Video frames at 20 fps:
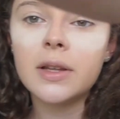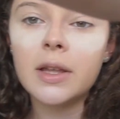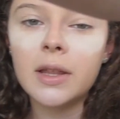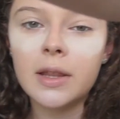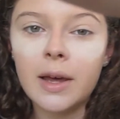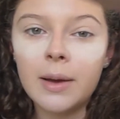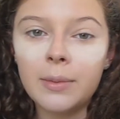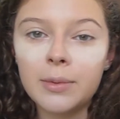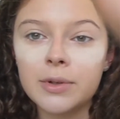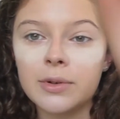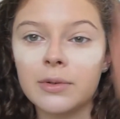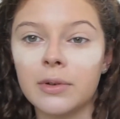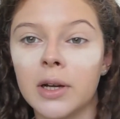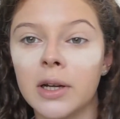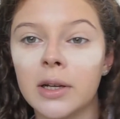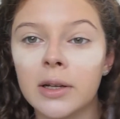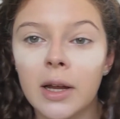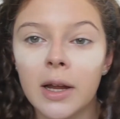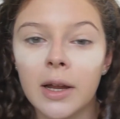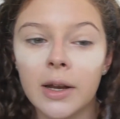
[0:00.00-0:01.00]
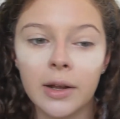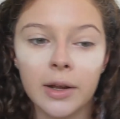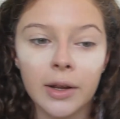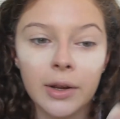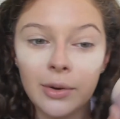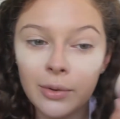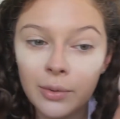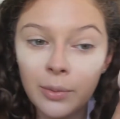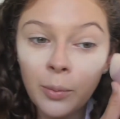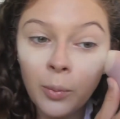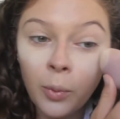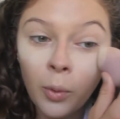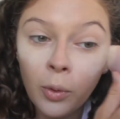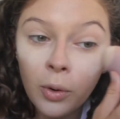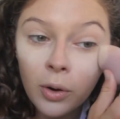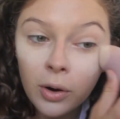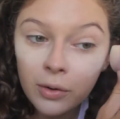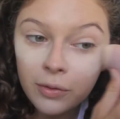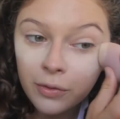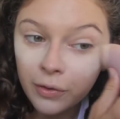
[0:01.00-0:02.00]
yeah, that was great. And I couldn't
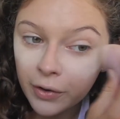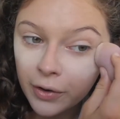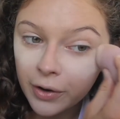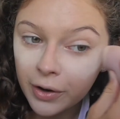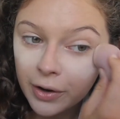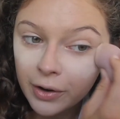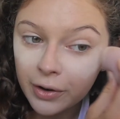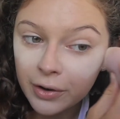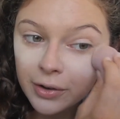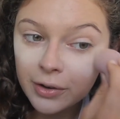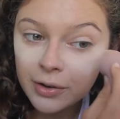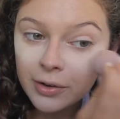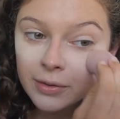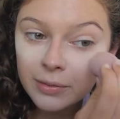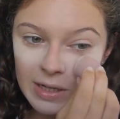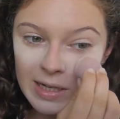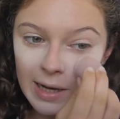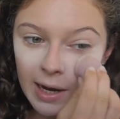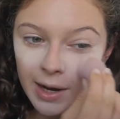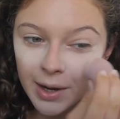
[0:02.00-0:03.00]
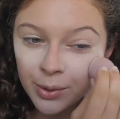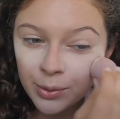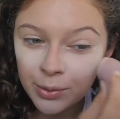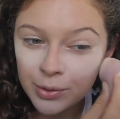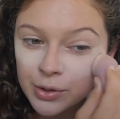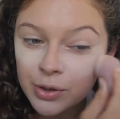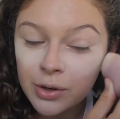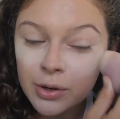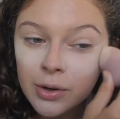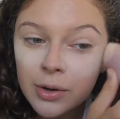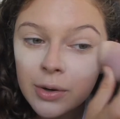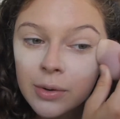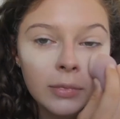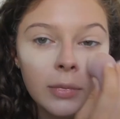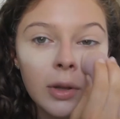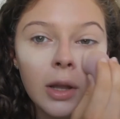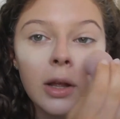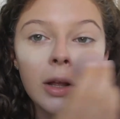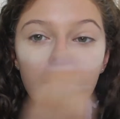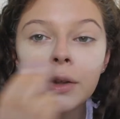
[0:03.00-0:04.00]
walk for a good day or two.
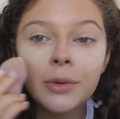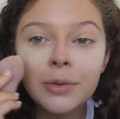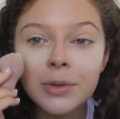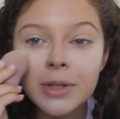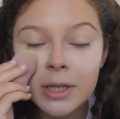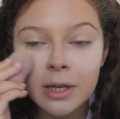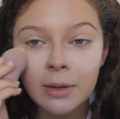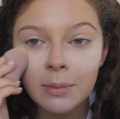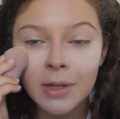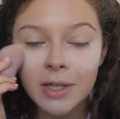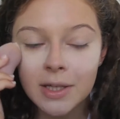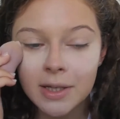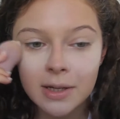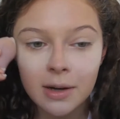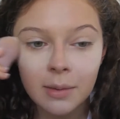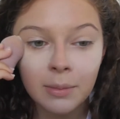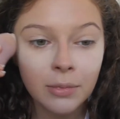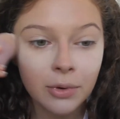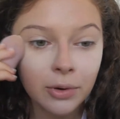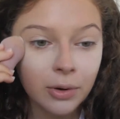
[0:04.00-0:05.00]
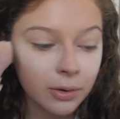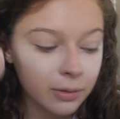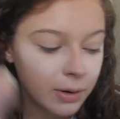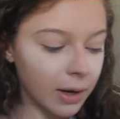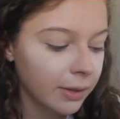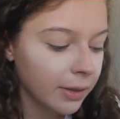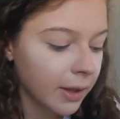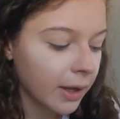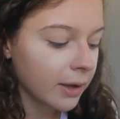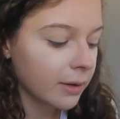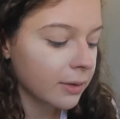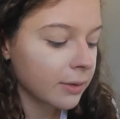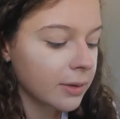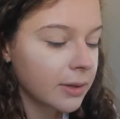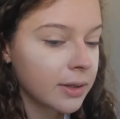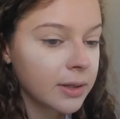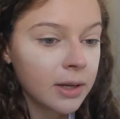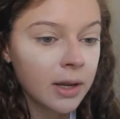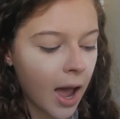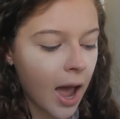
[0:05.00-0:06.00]
Like you'd see me stumble around the
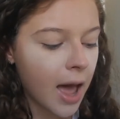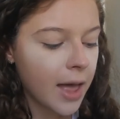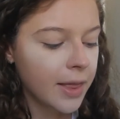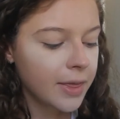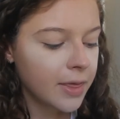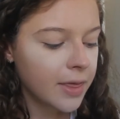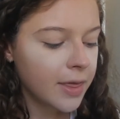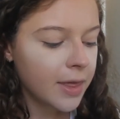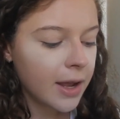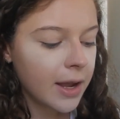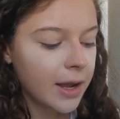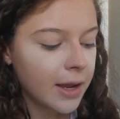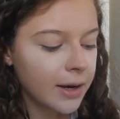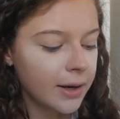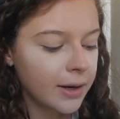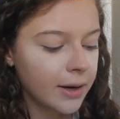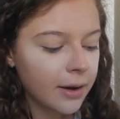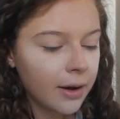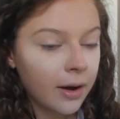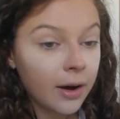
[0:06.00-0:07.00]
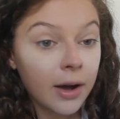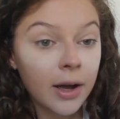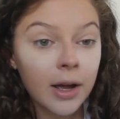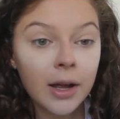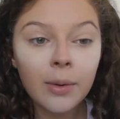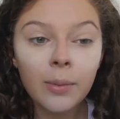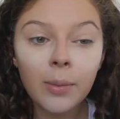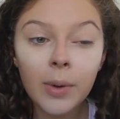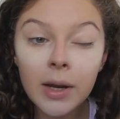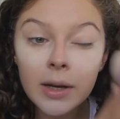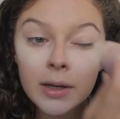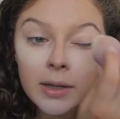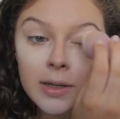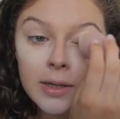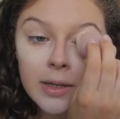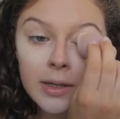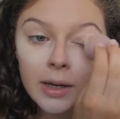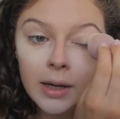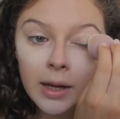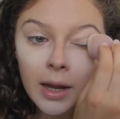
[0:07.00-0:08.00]
house. And then I
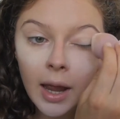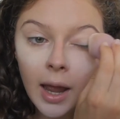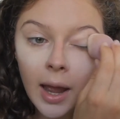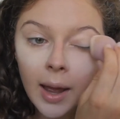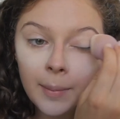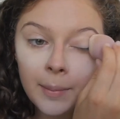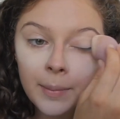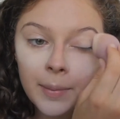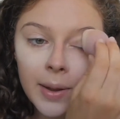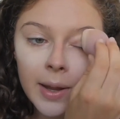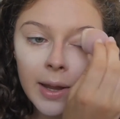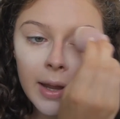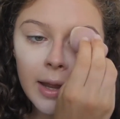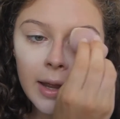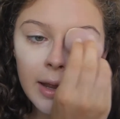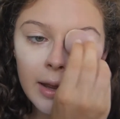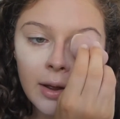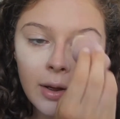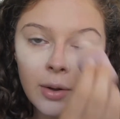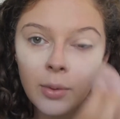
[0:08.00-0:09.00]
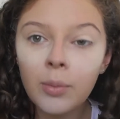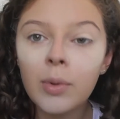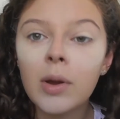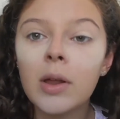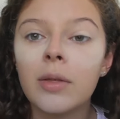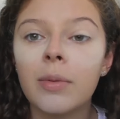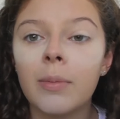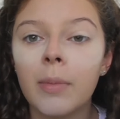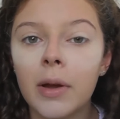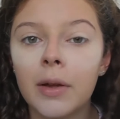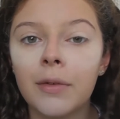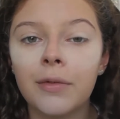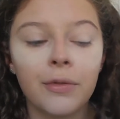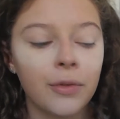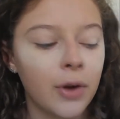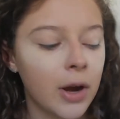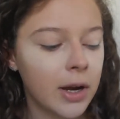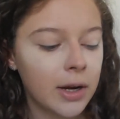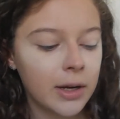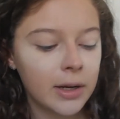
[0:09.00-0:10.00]
went camping with my
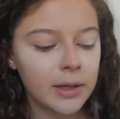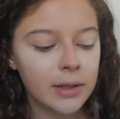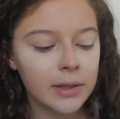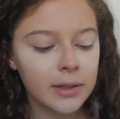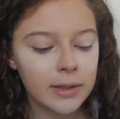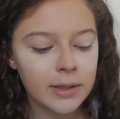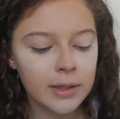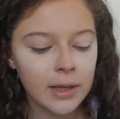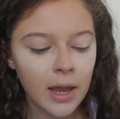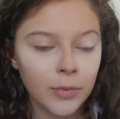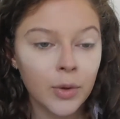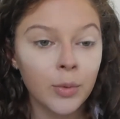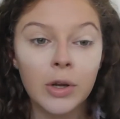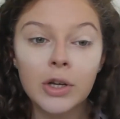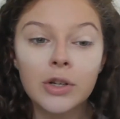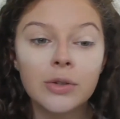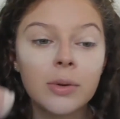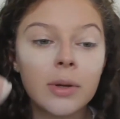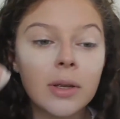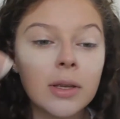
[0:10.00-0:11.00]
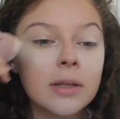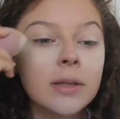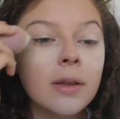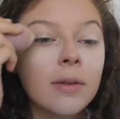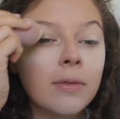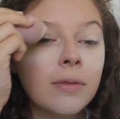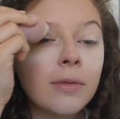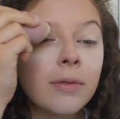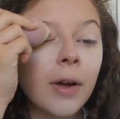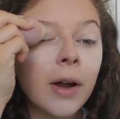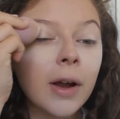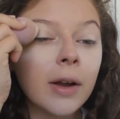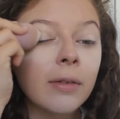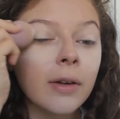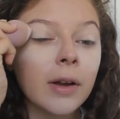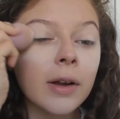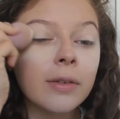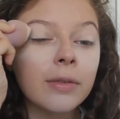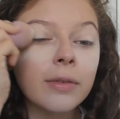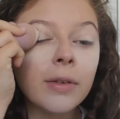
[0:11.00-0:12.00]
friends which was very,
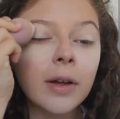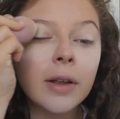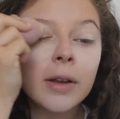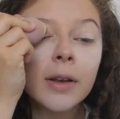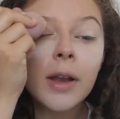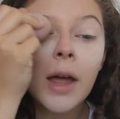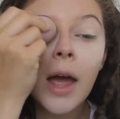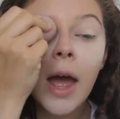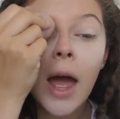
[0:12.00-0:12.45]
very fun.